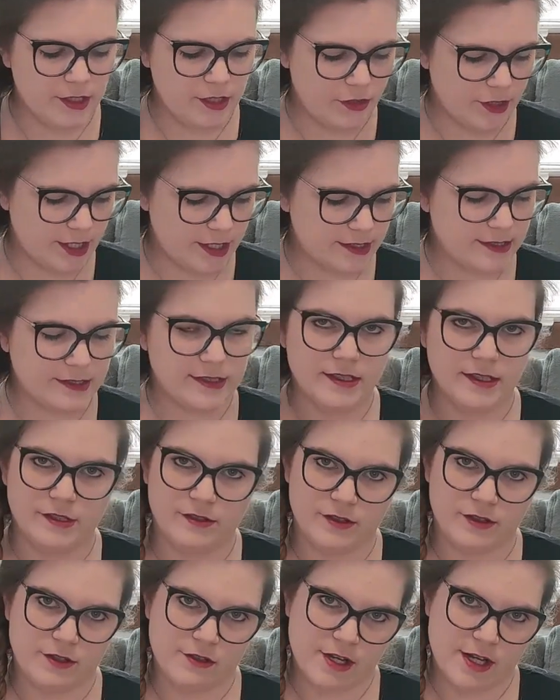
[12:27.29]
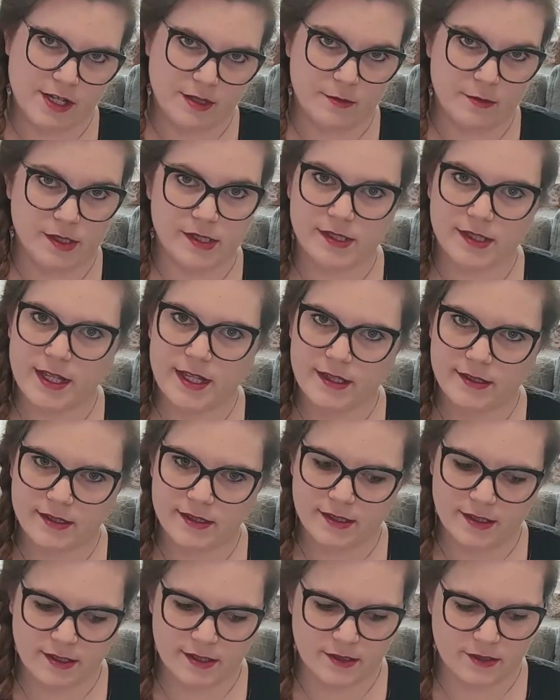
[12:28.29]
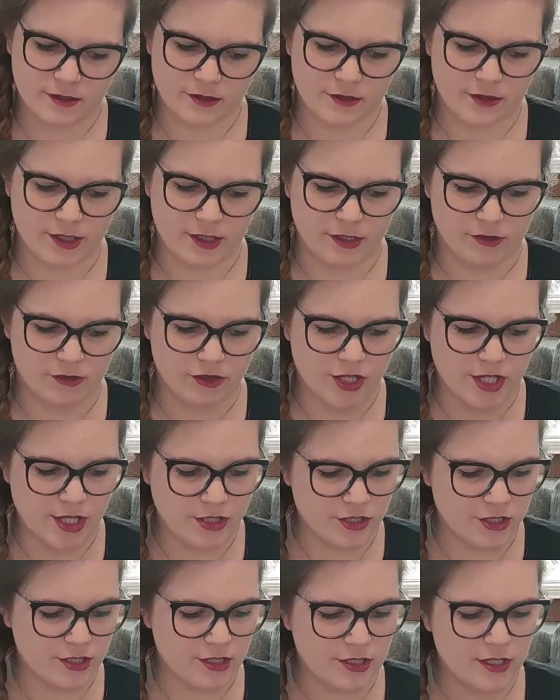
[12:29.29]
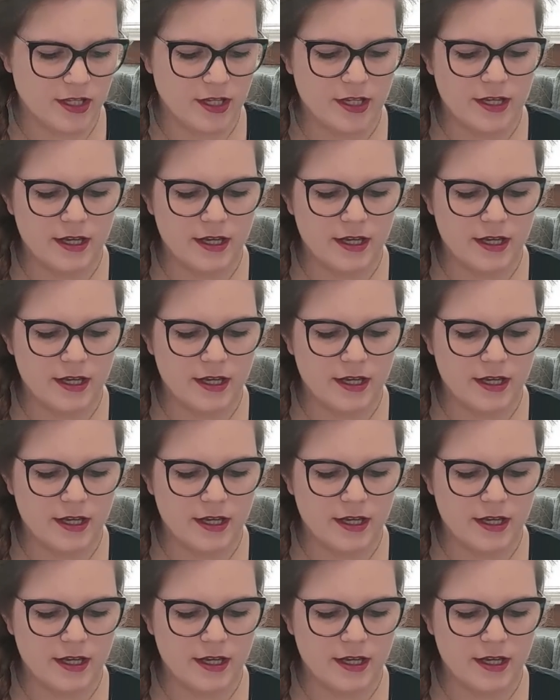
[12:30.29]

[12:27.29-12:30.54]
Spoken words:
you can see if there are any mistakes in it, so you need to change it.